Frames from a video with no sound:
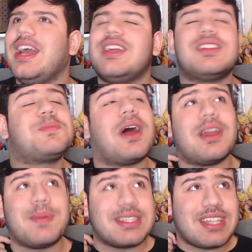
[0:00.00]
you're just probably
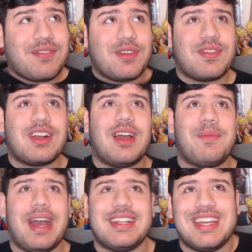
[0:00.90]
pissed off over a
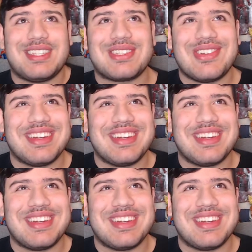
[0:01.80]
bad test score,